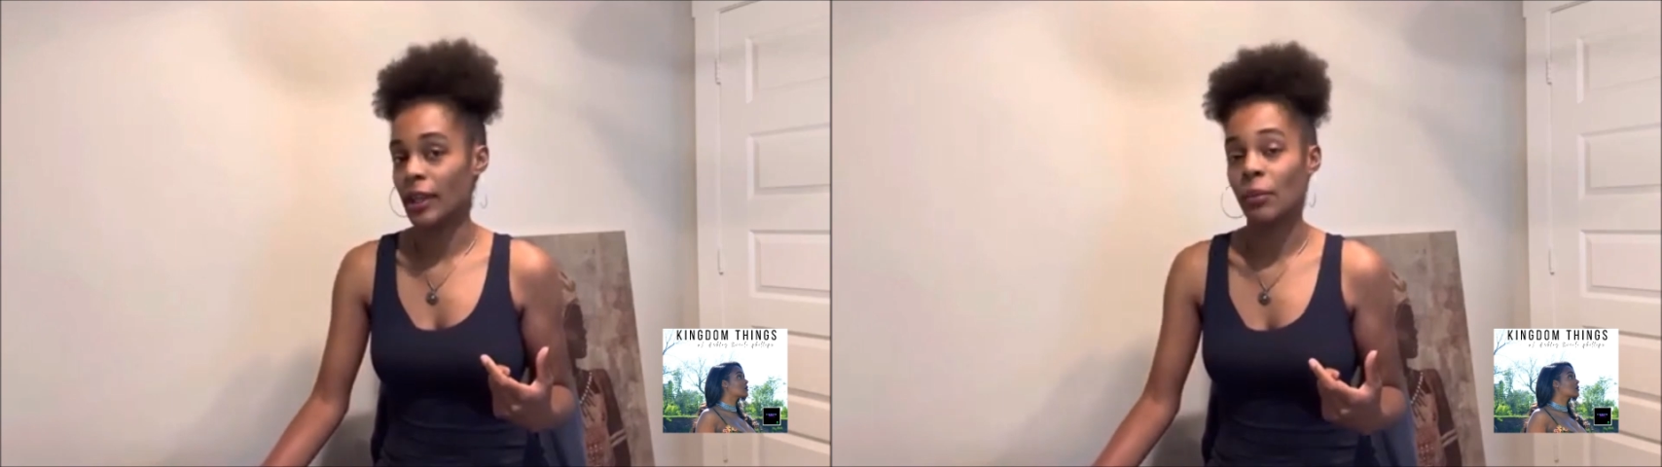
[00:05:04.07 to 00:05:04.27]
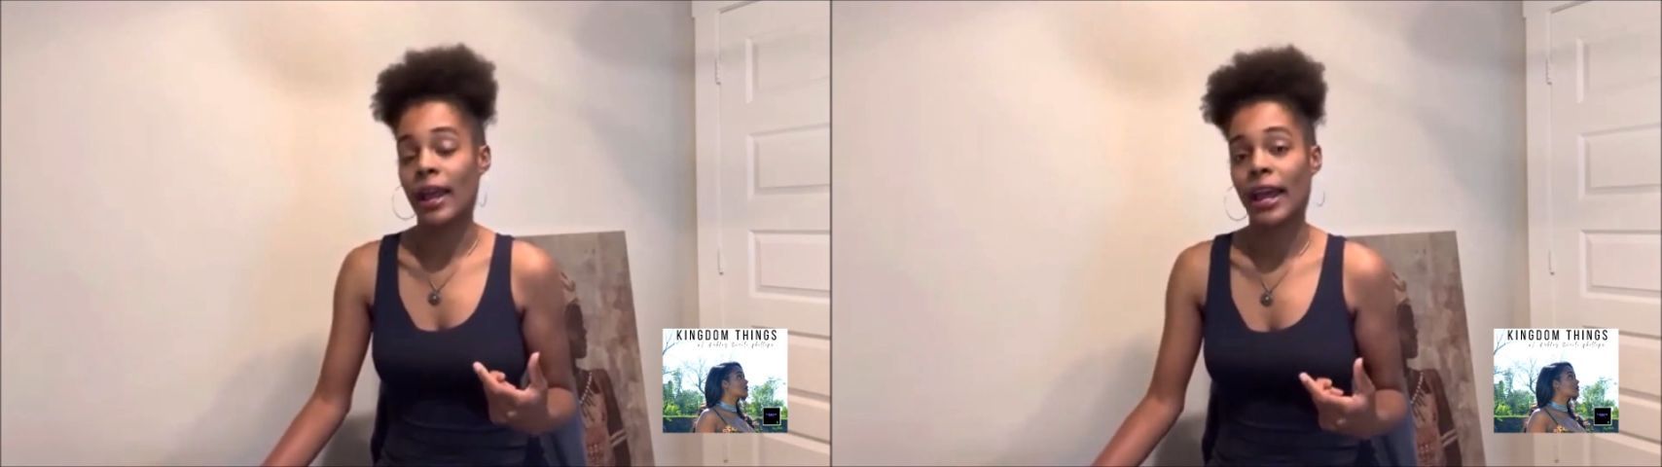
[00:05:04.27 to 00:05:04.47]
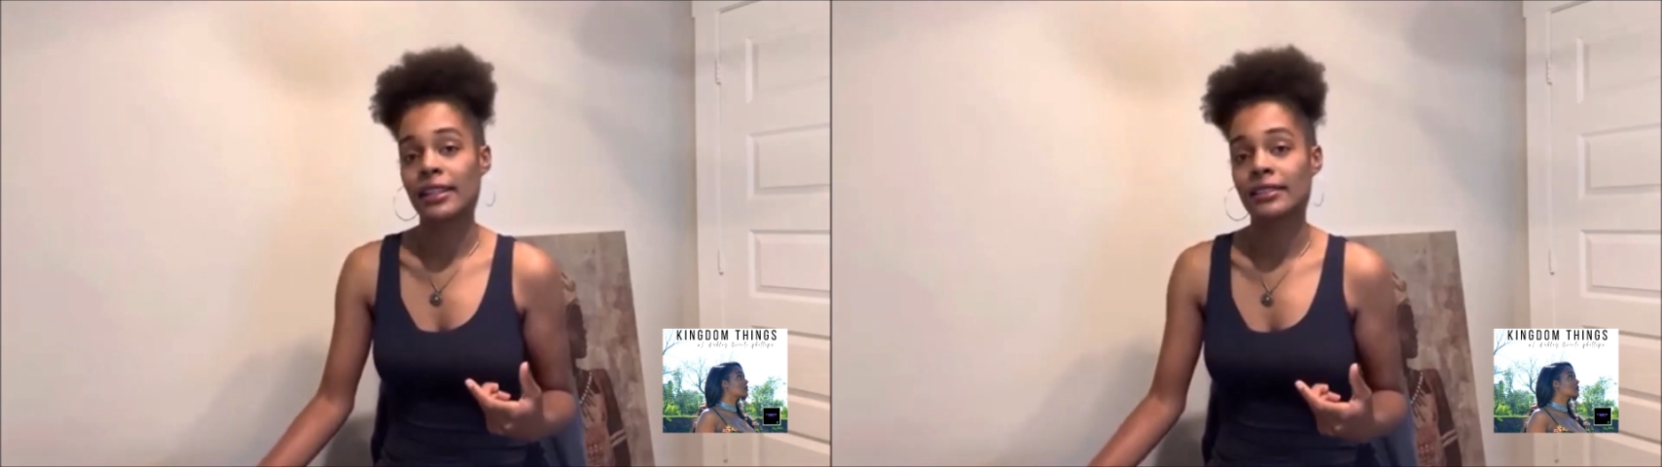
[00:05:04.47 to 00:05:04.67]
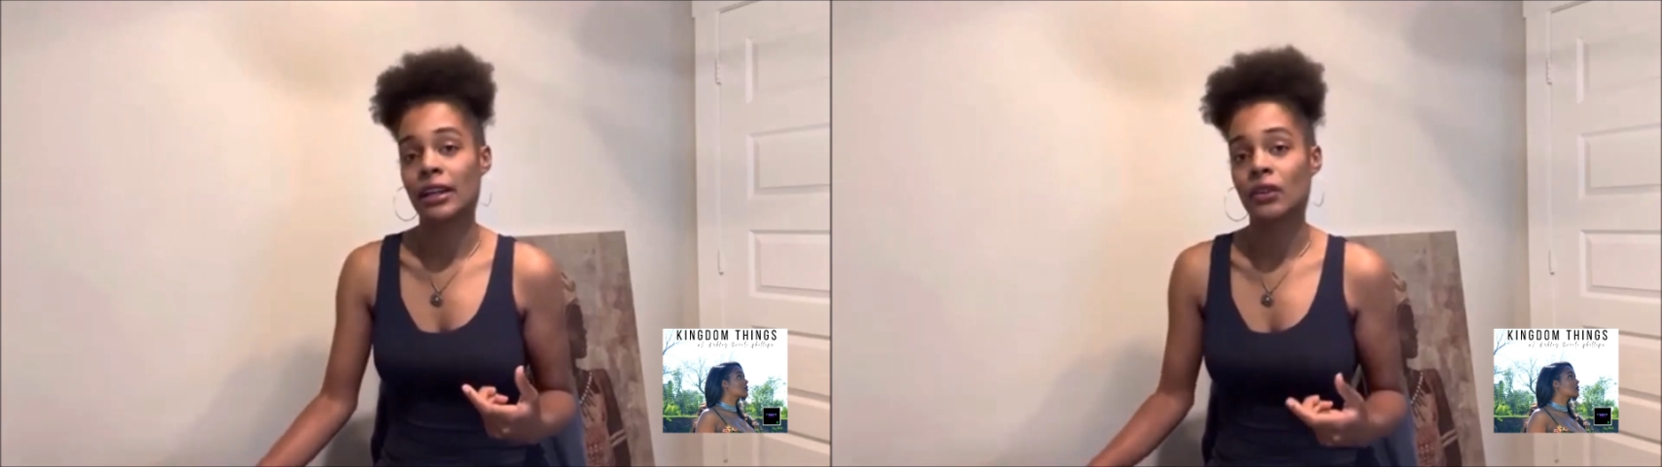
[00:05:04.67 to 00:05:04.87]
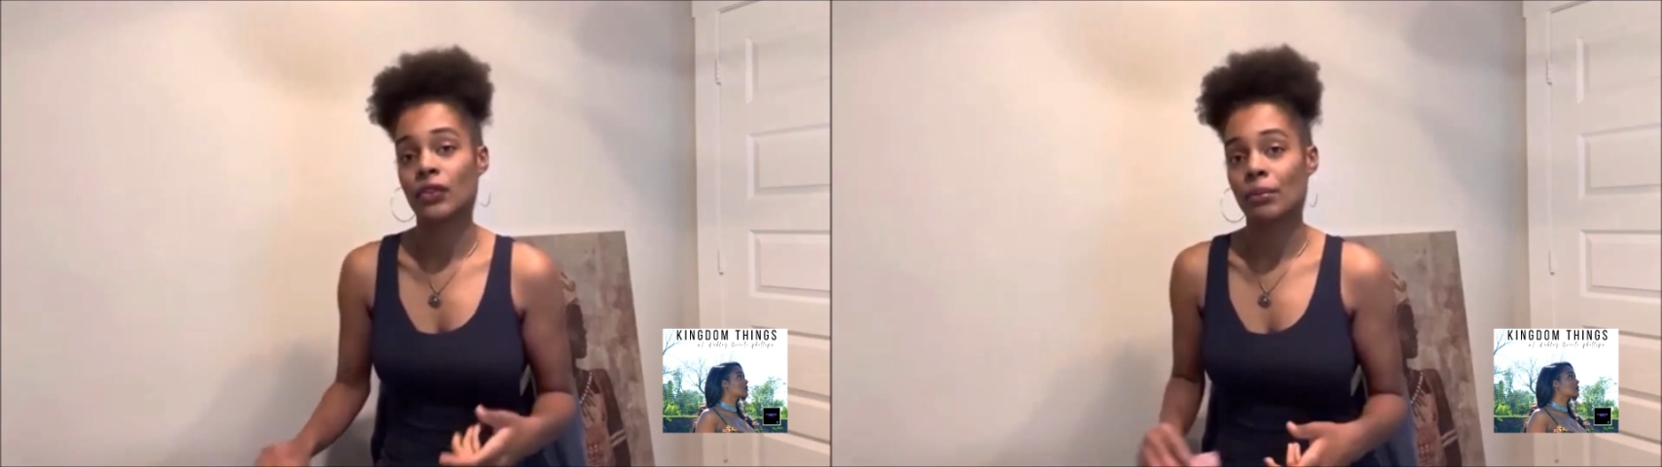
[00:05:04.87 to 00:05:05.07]
are passed
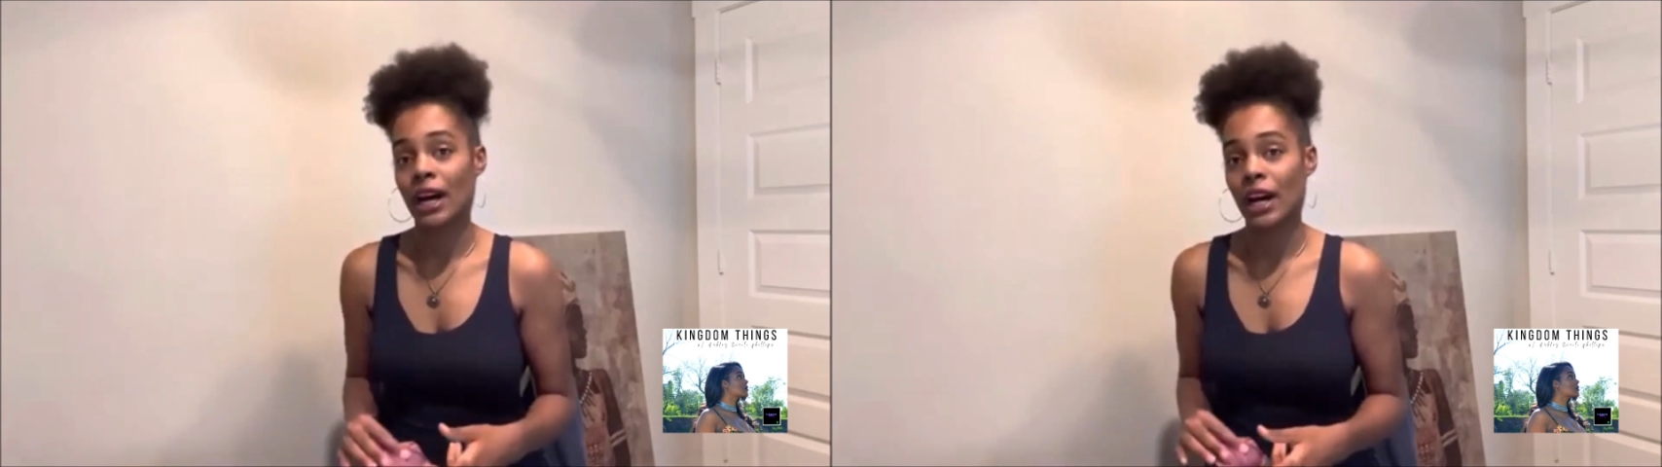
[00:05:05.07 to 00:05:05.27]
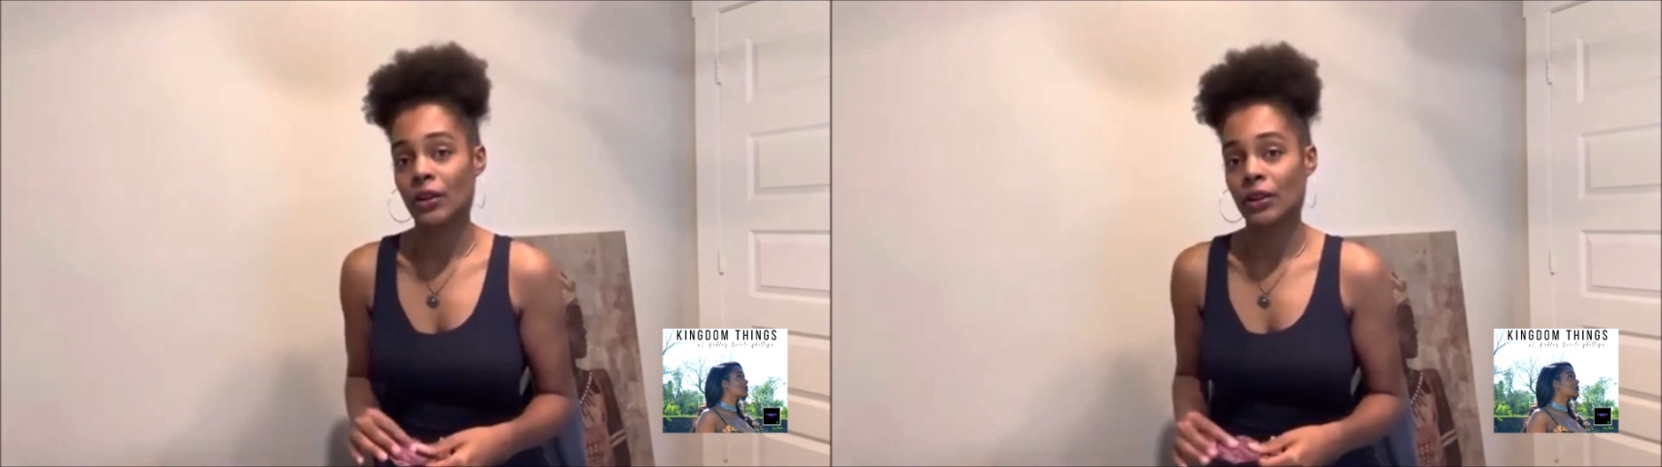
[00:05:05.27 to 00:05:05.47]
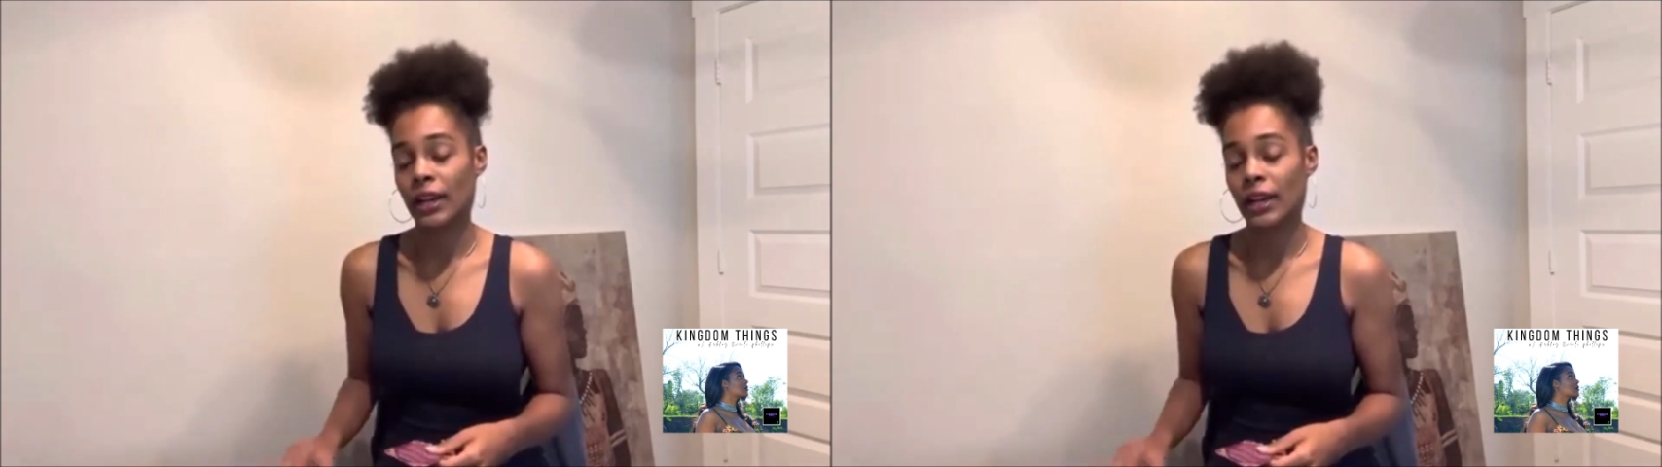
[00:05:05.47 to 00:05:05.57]
down from our